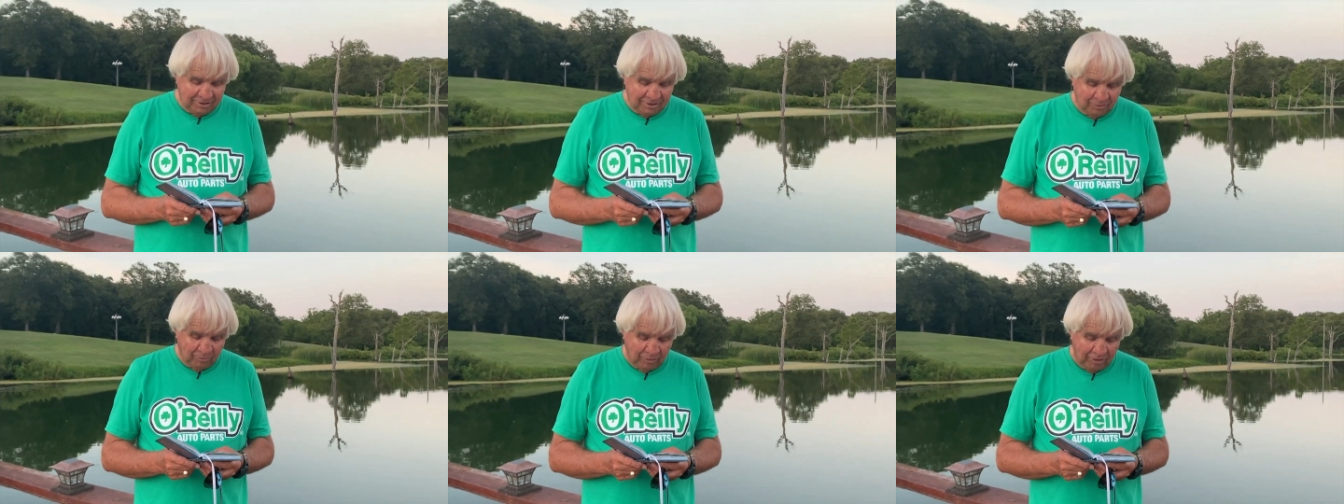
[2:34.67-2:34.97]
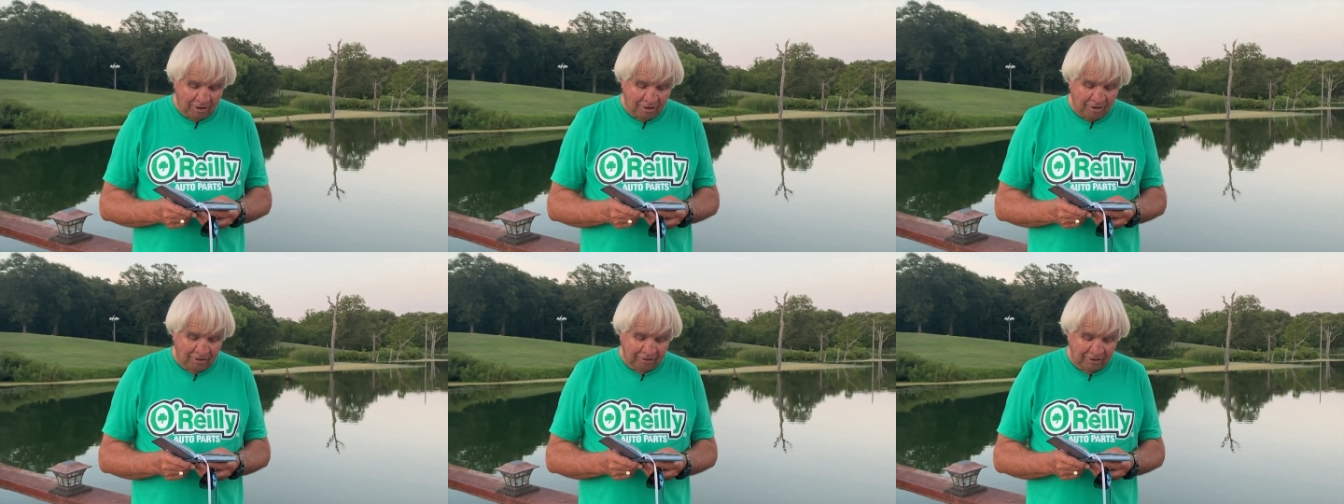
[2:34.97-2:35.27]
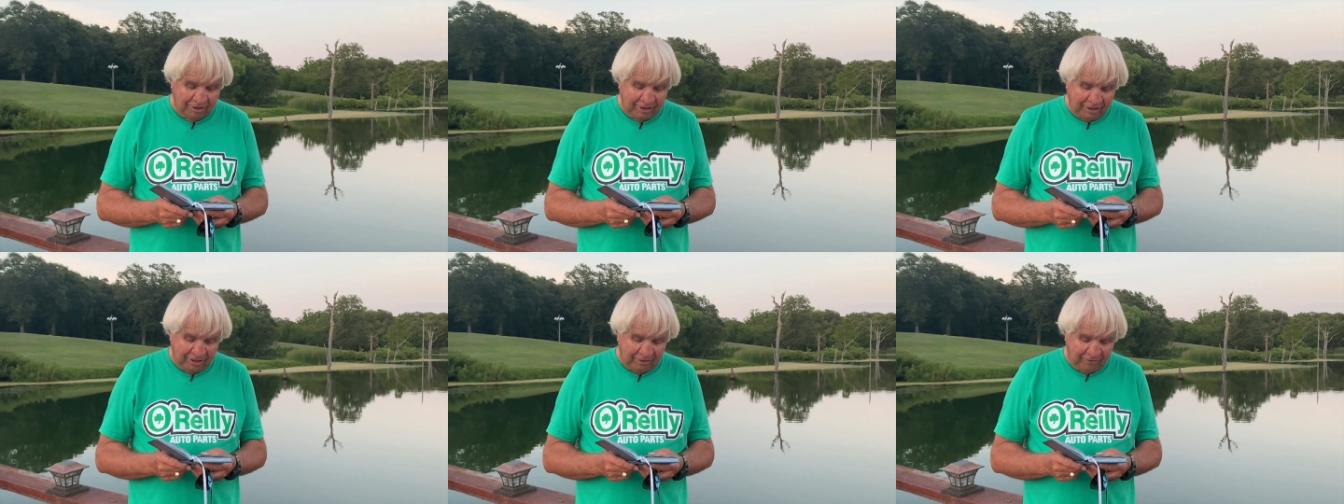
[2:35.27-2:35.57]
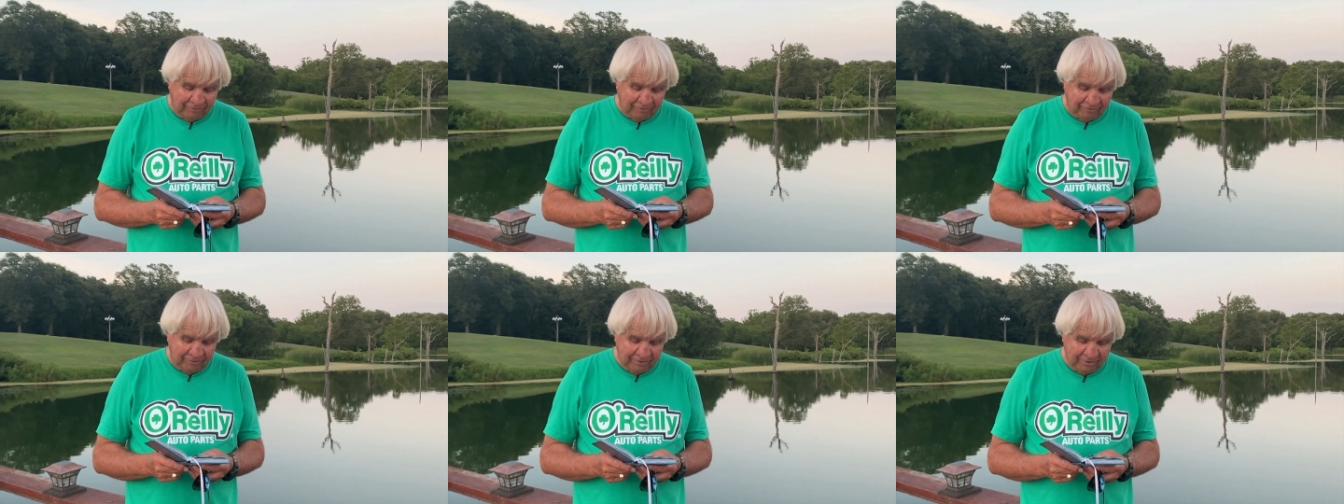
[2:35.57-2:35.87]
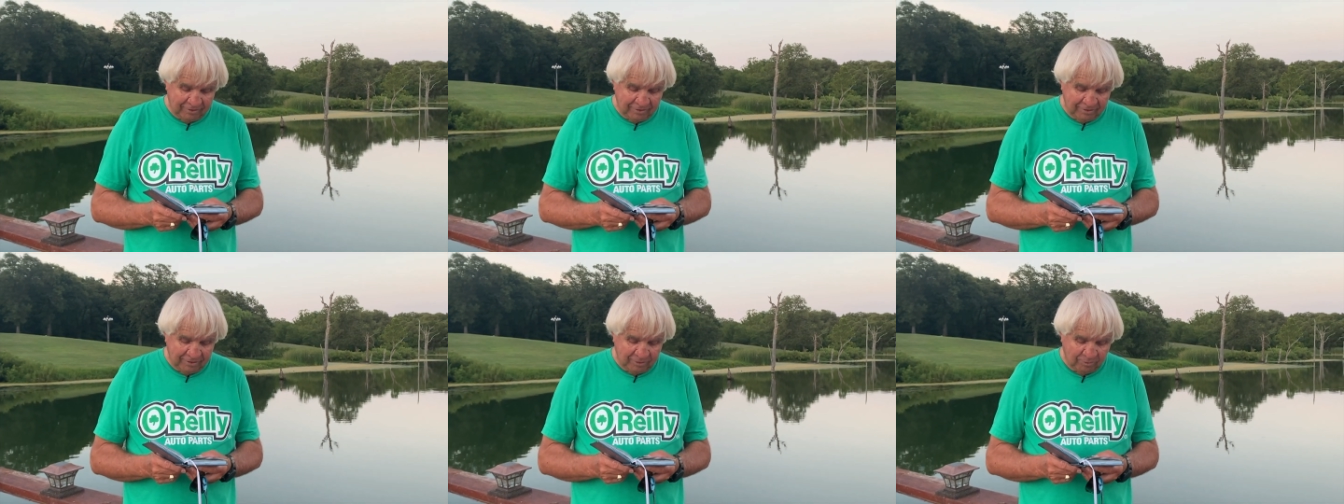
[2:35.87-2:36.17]
we all leave
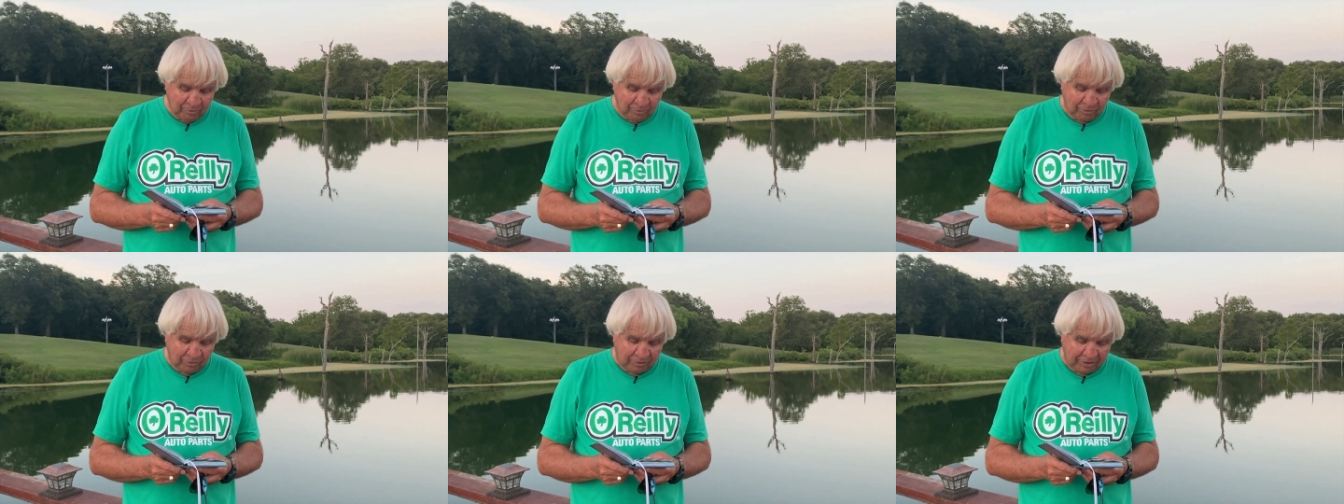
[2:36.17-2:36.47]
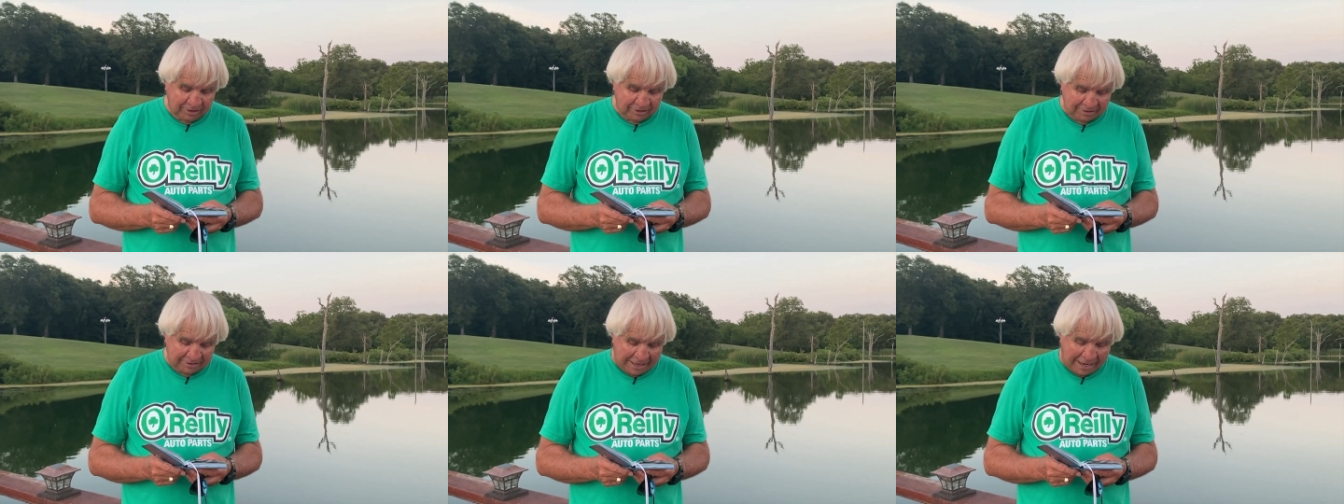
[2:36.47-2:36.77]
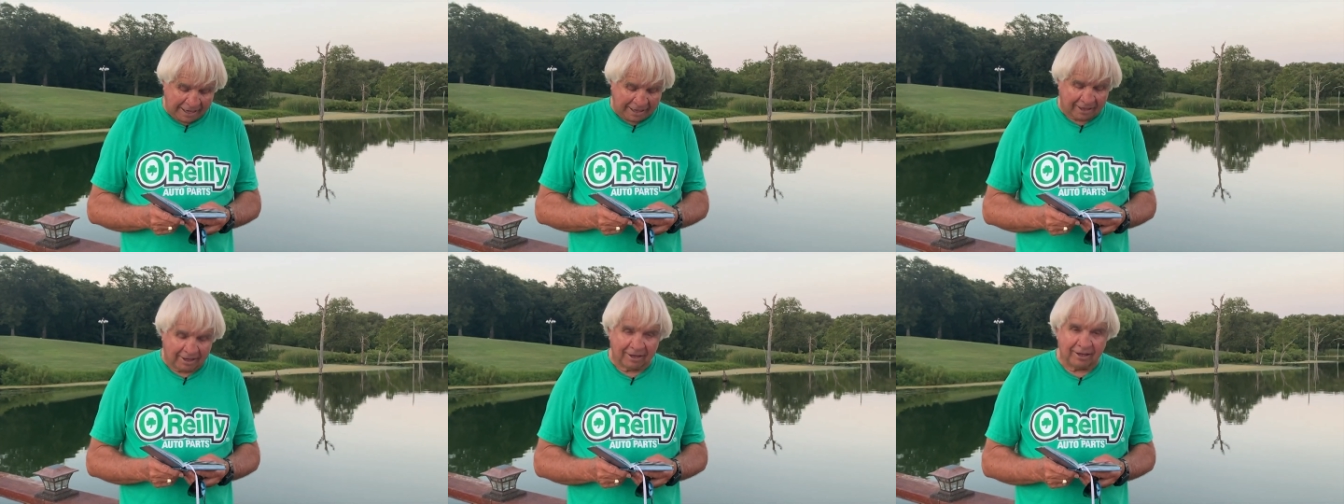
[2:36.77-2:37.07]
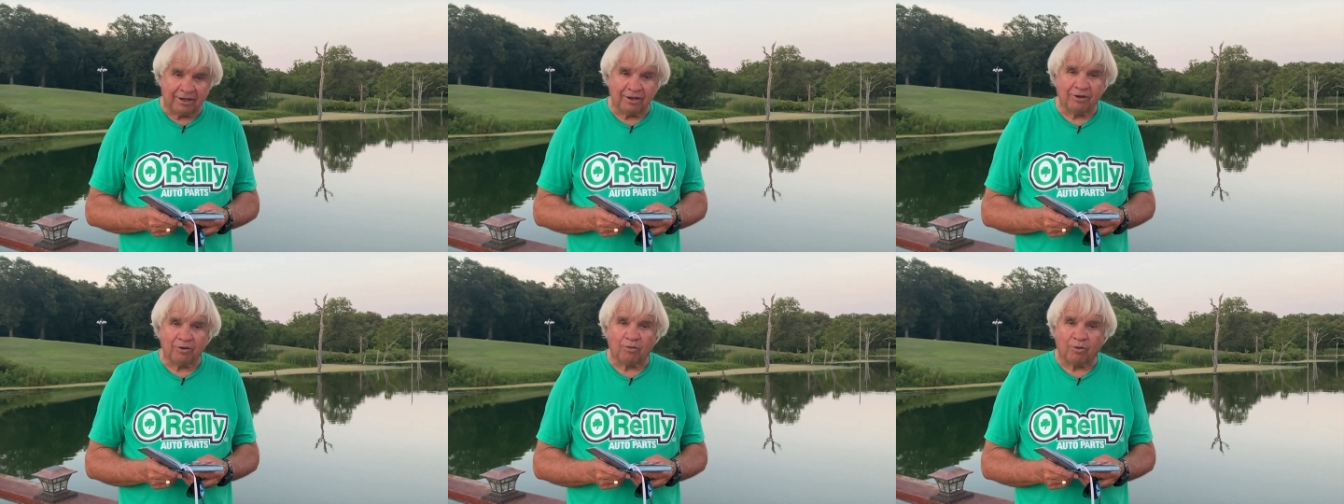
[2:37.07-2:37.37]
with exactly